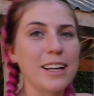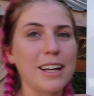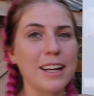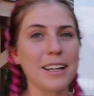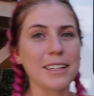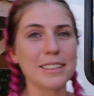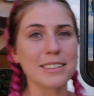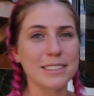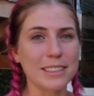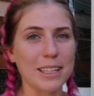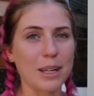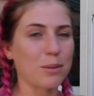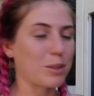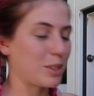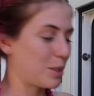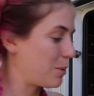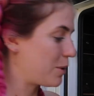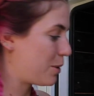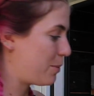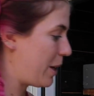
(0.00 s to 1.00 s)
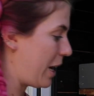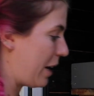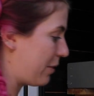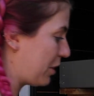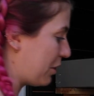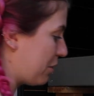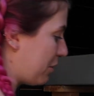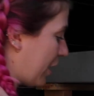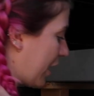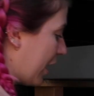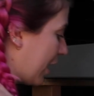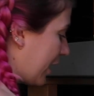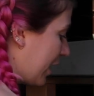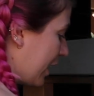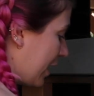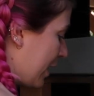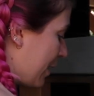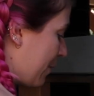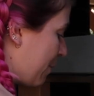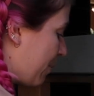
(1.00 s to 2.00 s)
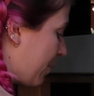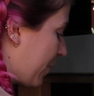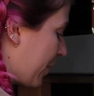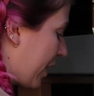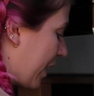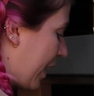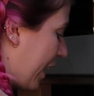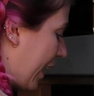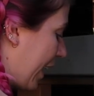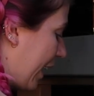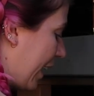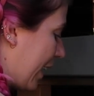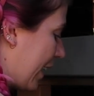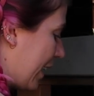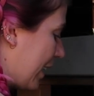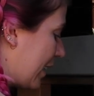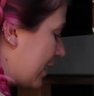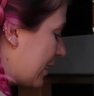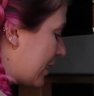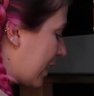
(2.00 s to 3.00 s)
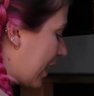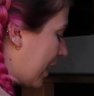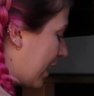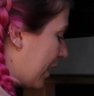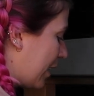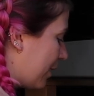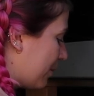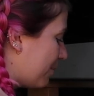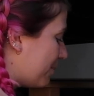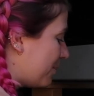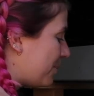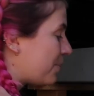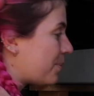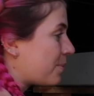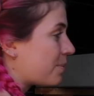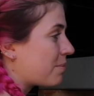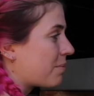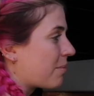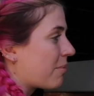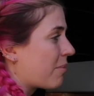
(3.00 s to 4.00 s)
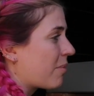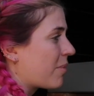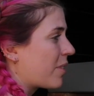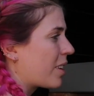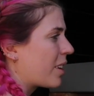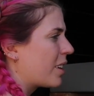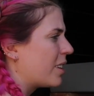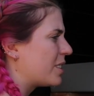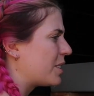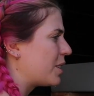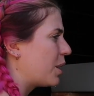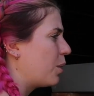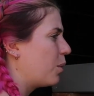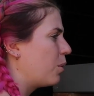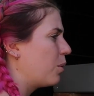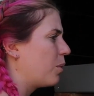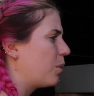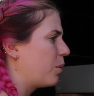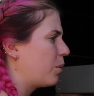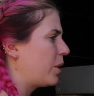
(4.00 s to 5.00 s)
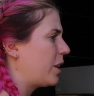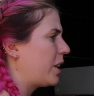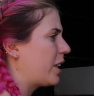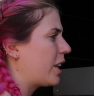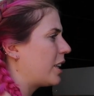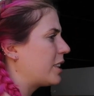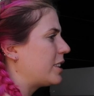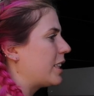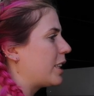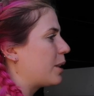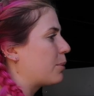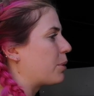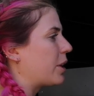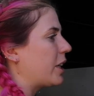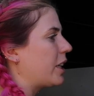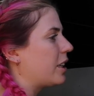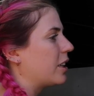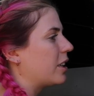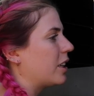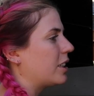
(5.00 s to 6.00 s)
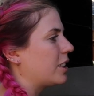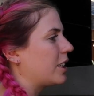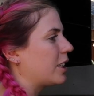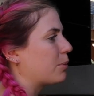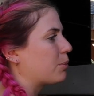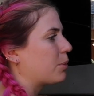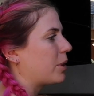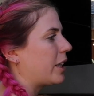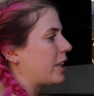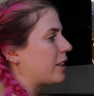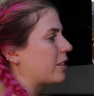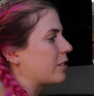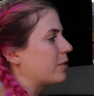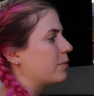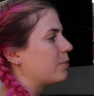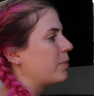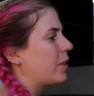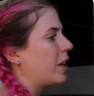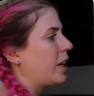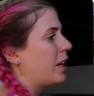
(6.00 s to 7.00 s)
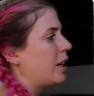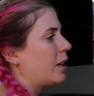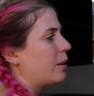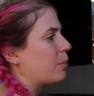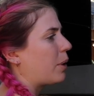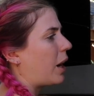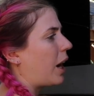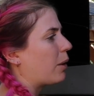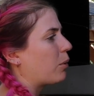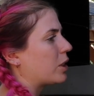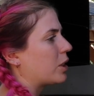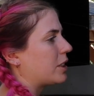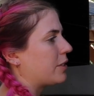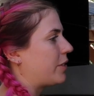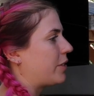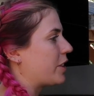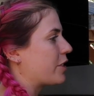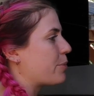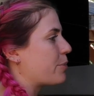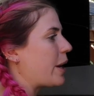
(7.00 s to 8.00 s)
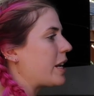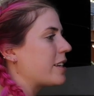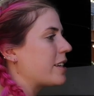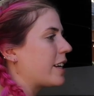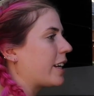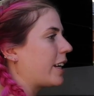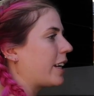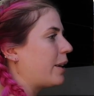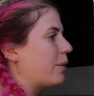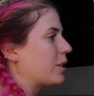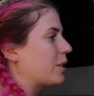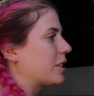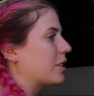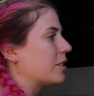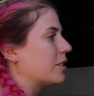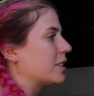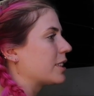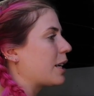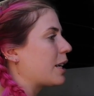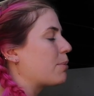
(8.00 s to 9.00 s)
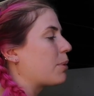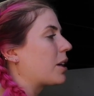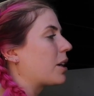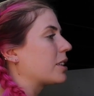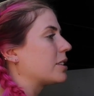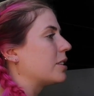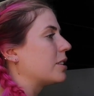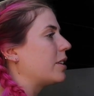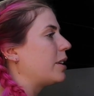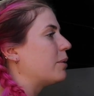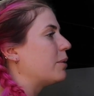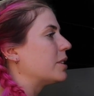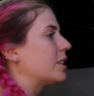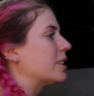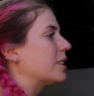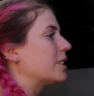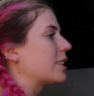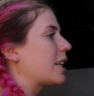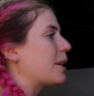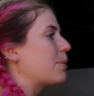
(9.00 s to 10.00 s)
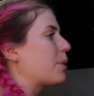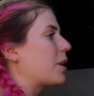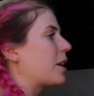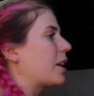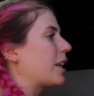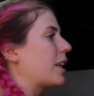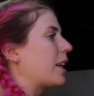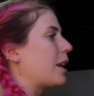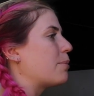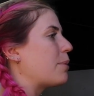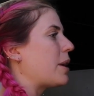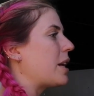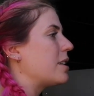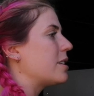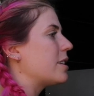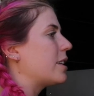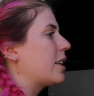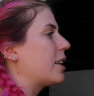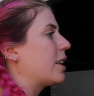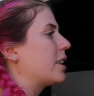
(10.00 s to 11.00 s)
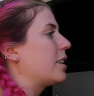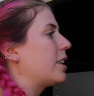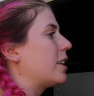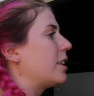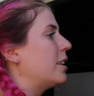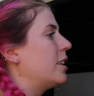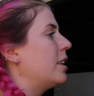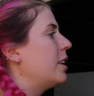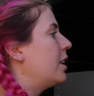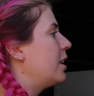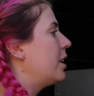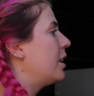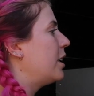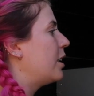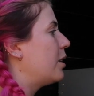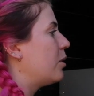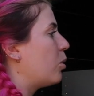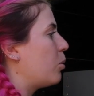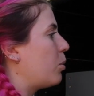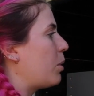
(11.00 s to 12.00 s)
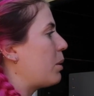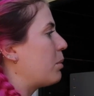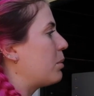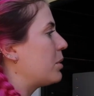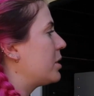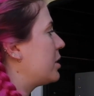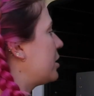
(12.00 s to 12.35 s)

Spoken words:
that we're supposed to be having fun. And so when you gotta take a break, you gotta take a break. But I wanted to finish painting, he wanted to go to the skate park, so he went to the skate park and I'm painting, and then we'll be able